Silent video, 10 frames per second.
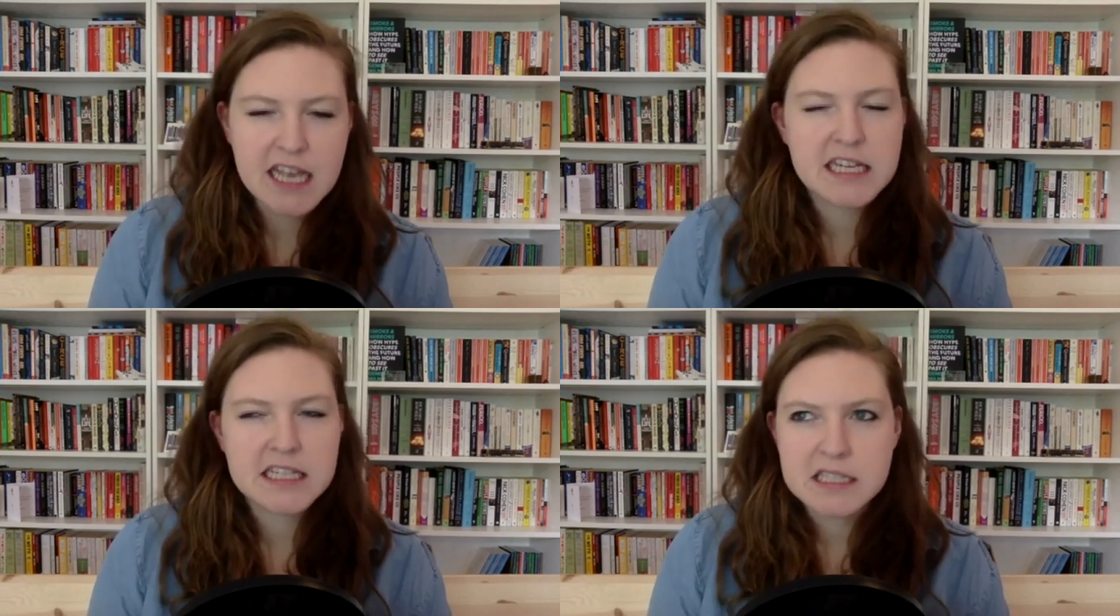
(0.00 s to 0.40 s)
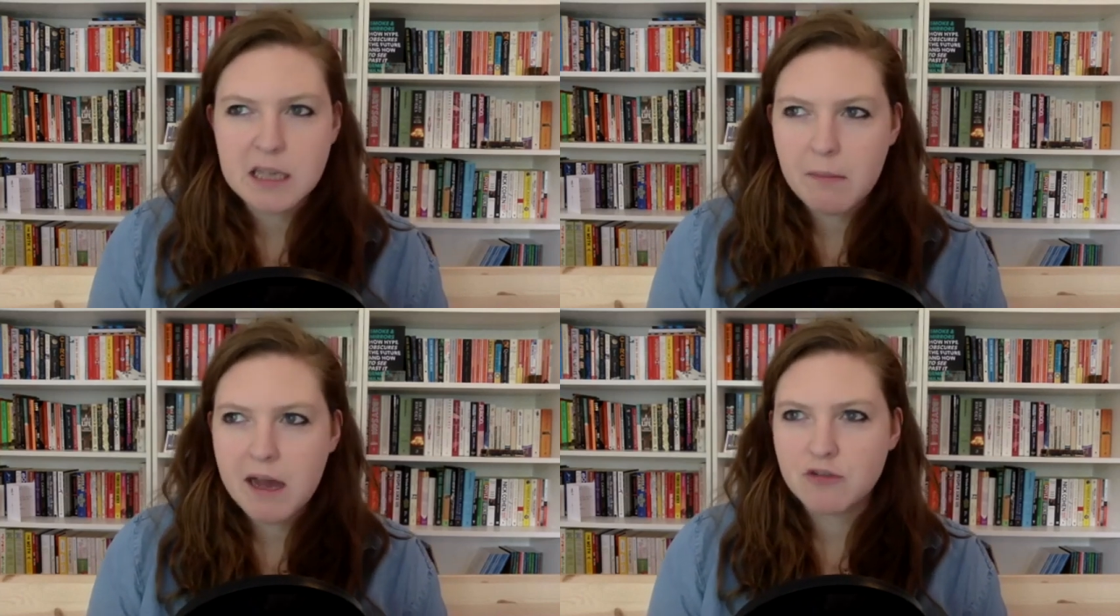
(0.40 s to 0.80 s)
and then
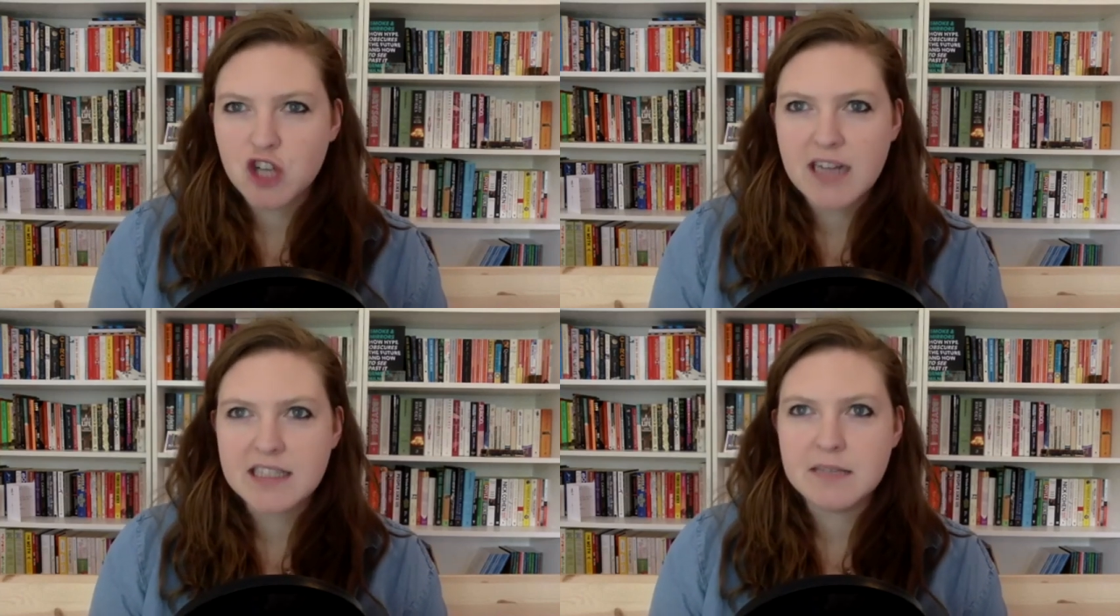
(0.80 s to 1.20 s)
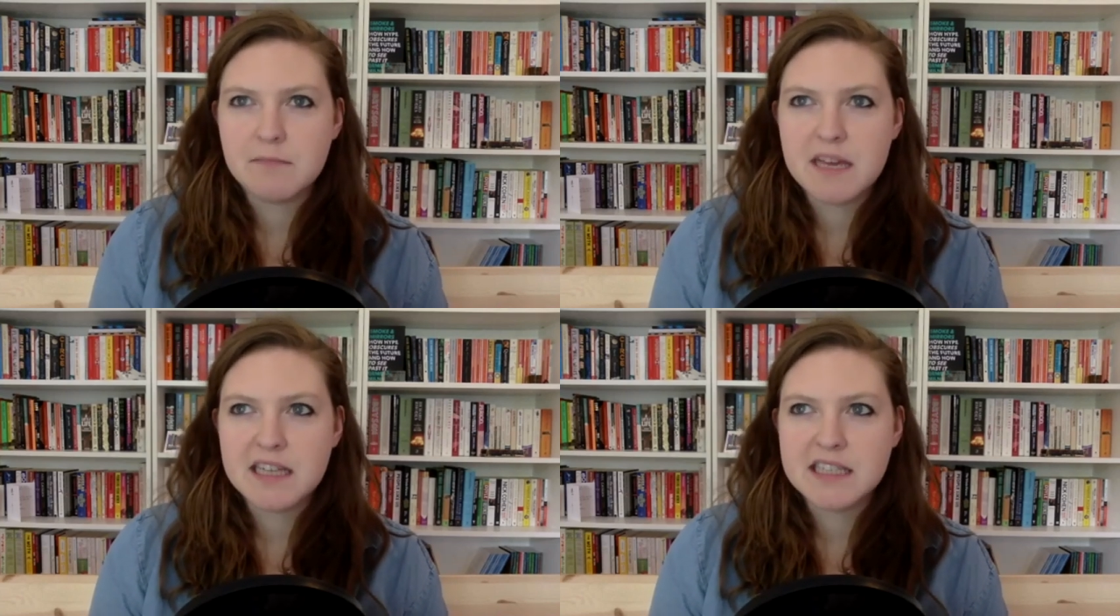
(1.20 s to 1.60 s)
somehow trying to
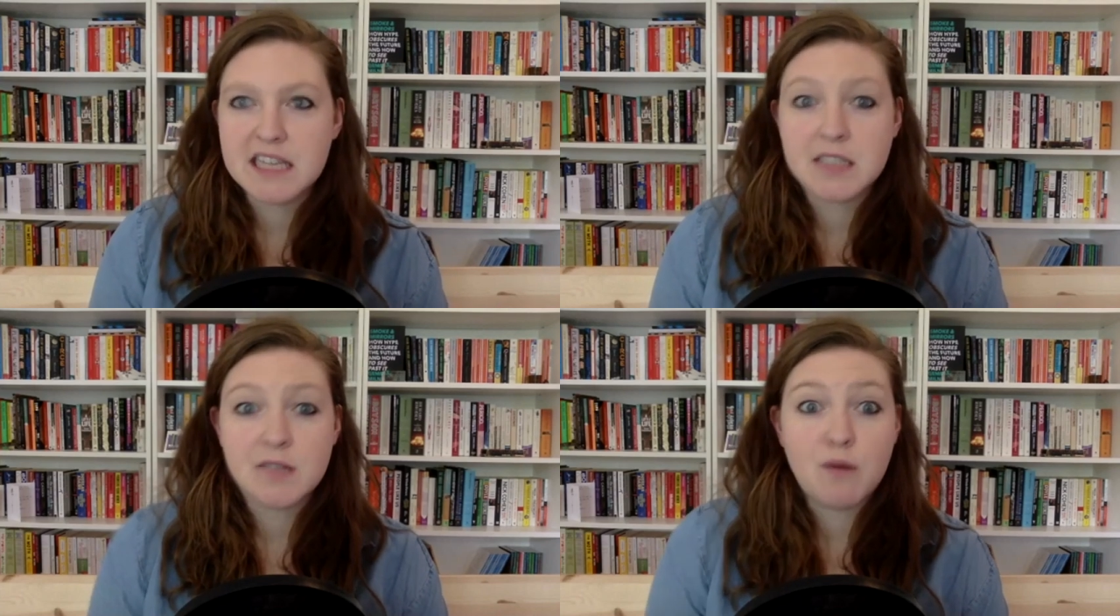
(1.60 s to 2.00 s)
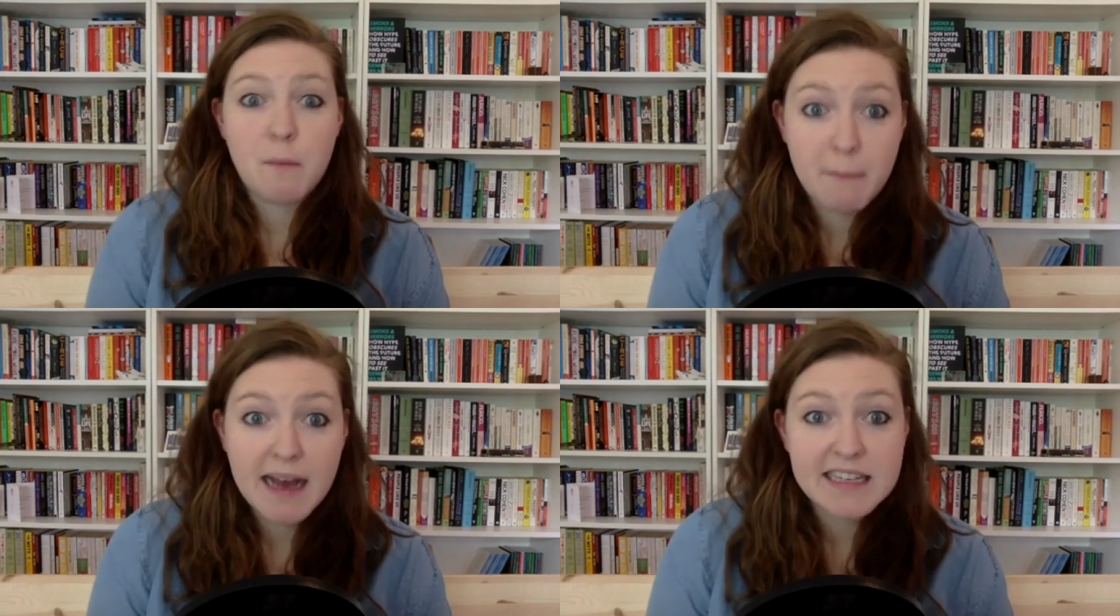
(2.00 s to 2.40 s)
make sense of what
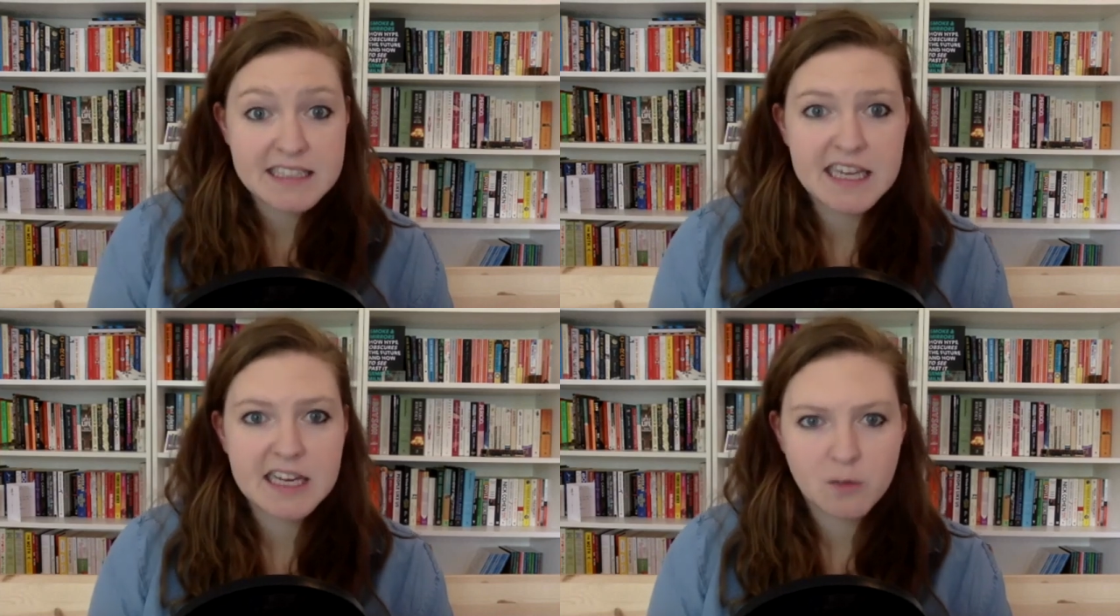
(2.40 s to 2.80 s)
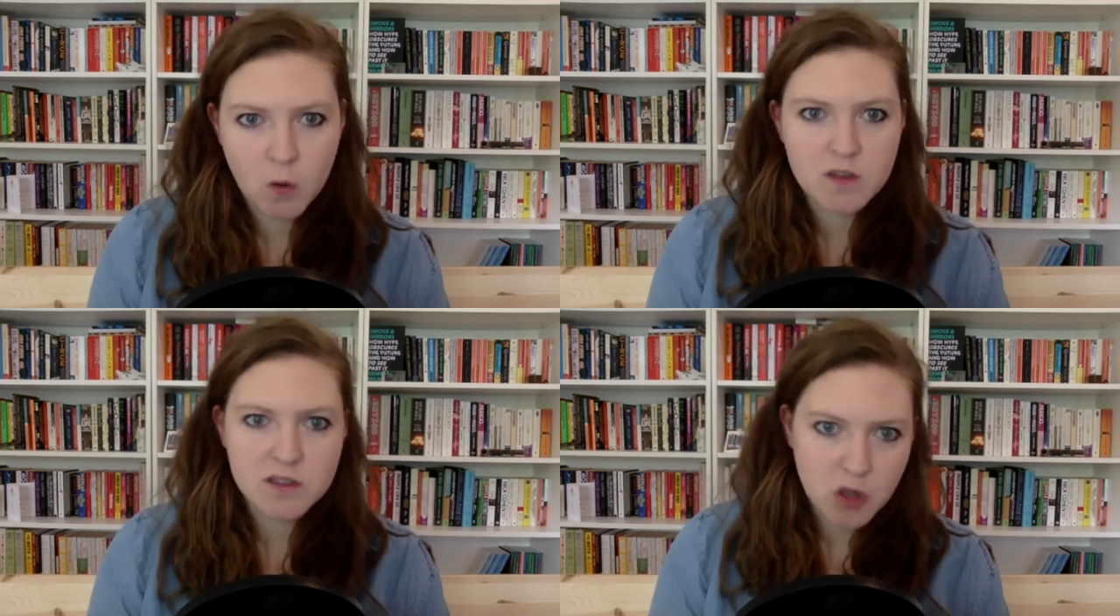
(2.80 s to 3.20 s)
my take
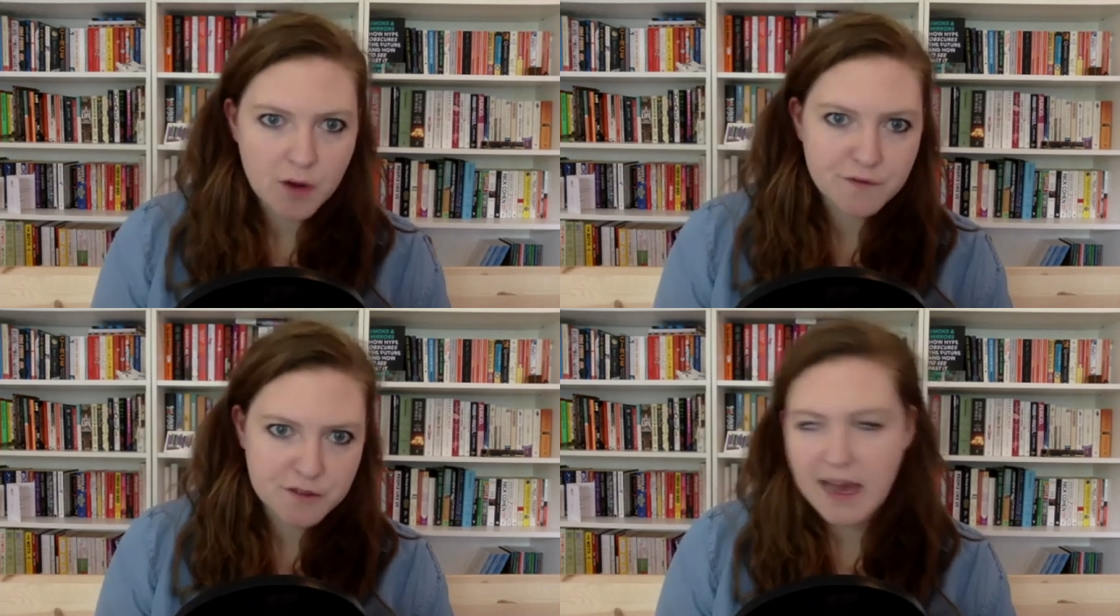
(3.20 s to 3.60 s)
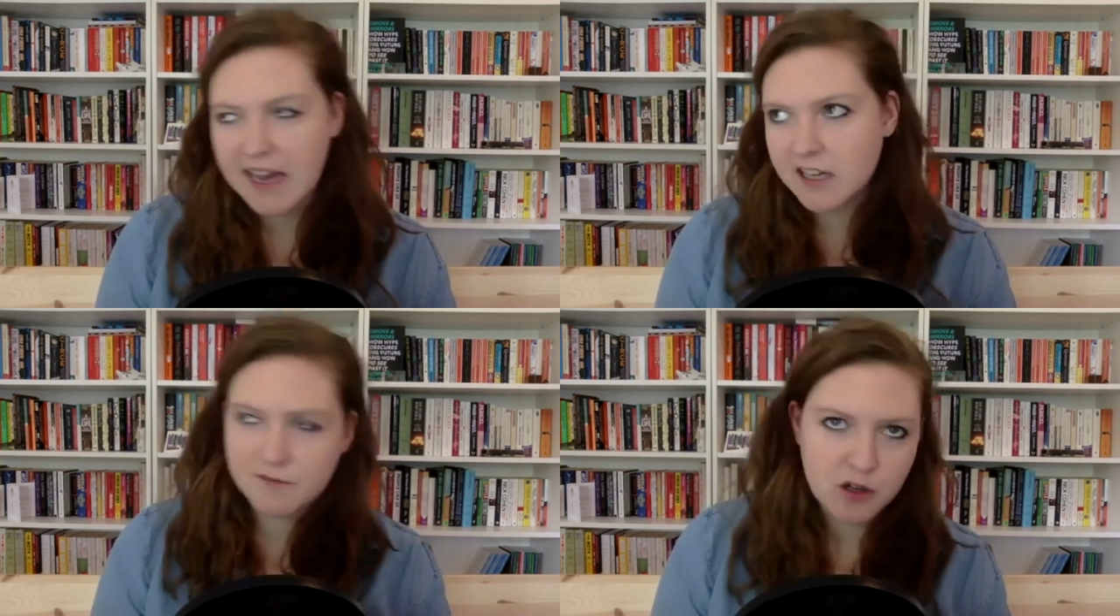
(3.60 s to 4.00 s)
was off the
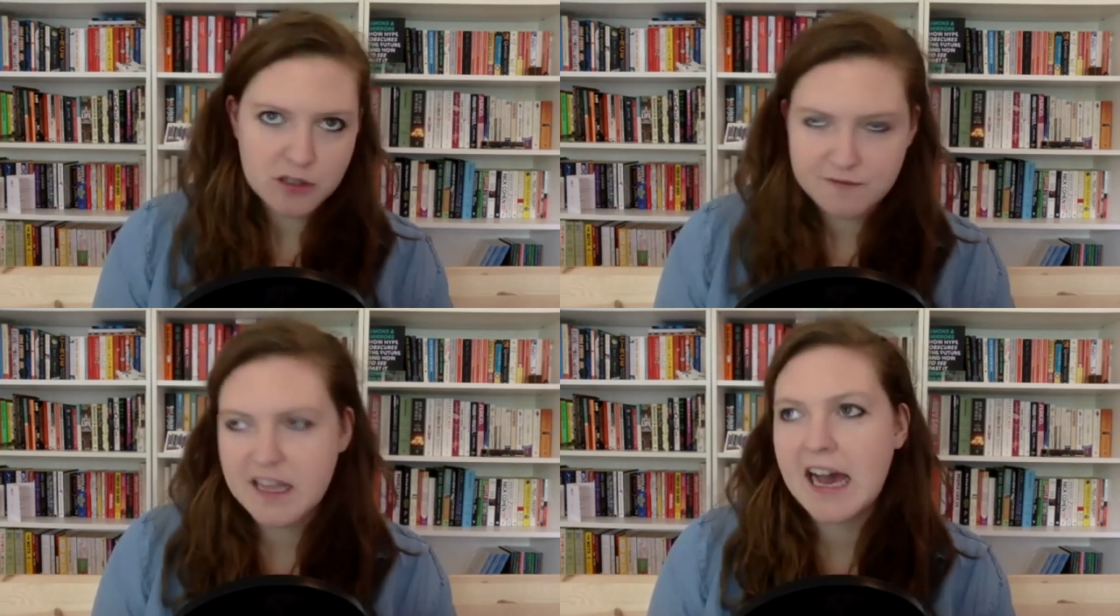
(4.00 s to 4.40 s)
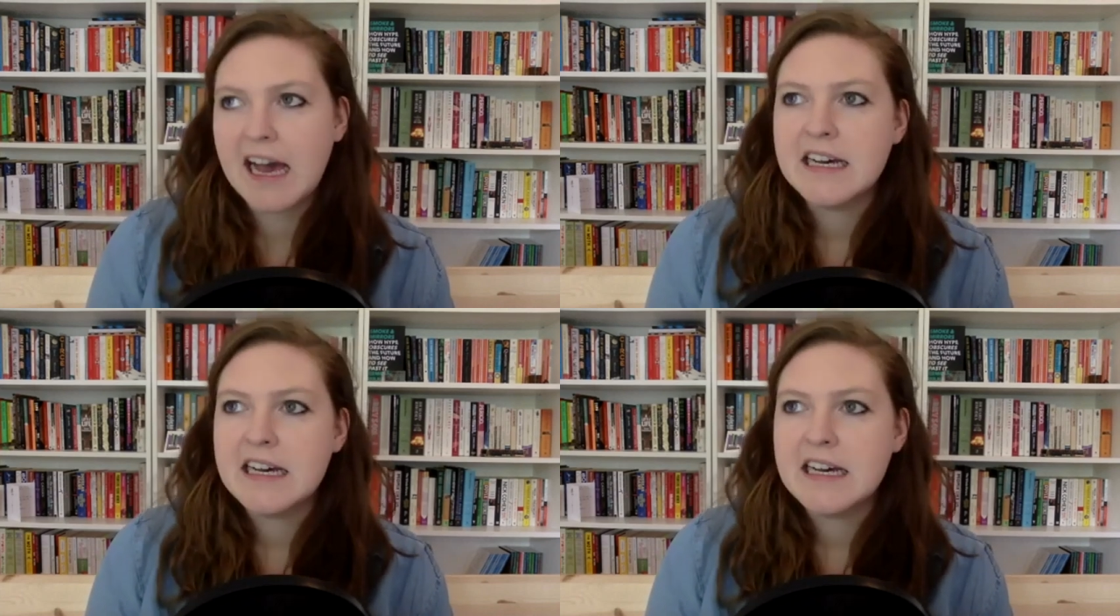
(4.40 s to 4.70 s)
back of all of that.